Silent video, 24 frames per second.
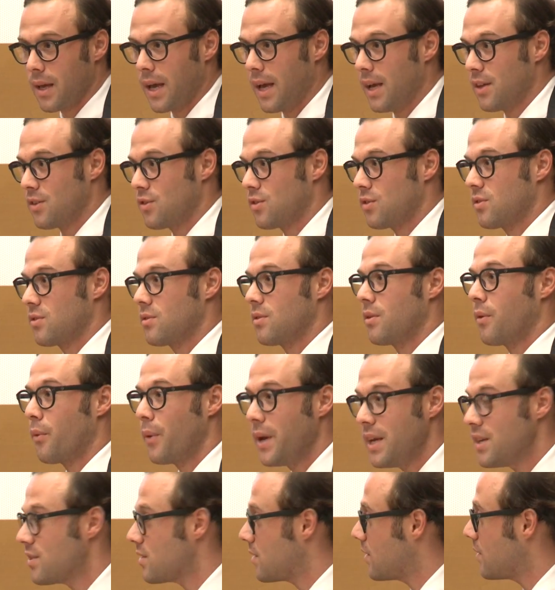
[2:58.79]
as
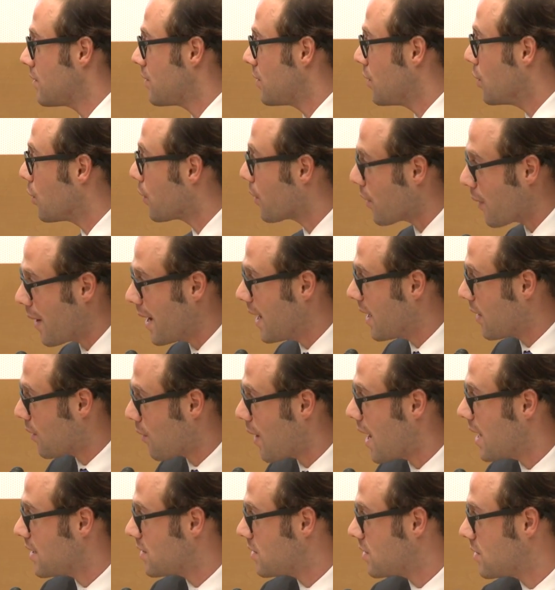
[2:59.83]
recent Ukraine
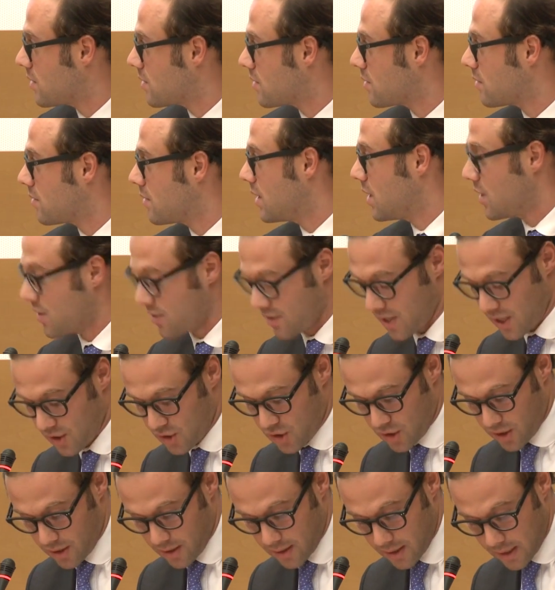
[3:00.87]
crisis is
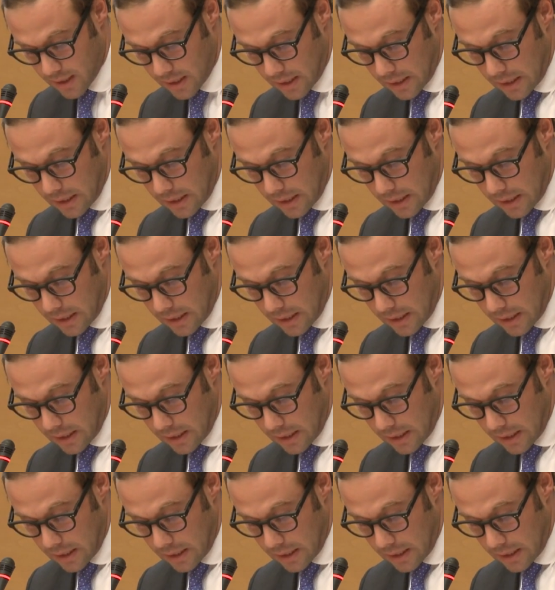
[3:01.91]
teaching.